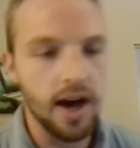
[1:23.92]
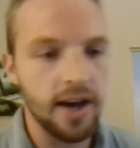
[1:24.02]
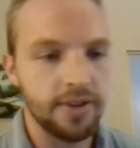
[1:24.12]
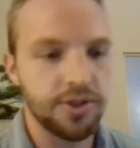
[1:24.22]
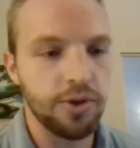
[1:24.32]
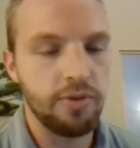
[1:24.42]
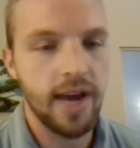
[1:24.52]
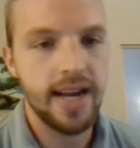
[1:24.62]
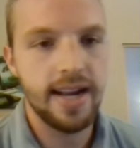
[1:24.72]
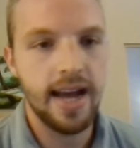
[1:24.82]
So
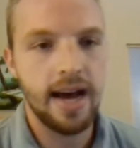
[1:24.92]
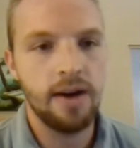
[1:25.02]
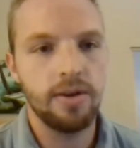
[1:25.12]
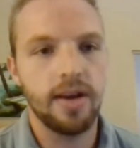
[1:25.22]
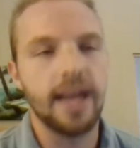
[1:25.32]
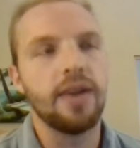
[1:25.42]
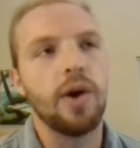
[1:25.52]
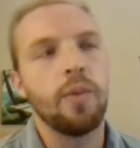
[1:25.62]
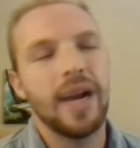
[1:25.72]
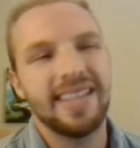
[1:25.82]
right now, and
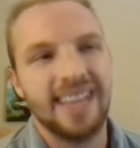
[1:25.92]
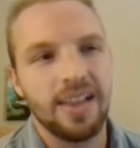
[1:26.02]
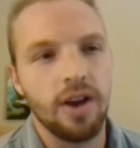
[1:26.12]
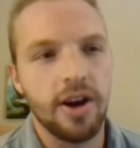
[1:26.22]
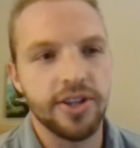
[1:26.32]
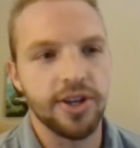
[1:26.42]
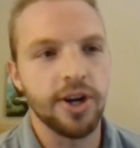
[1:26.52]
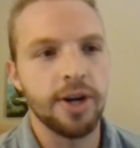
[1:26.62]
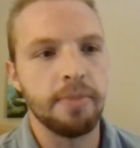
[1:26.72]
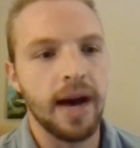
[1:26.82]
when I say long
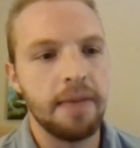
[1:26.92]
term,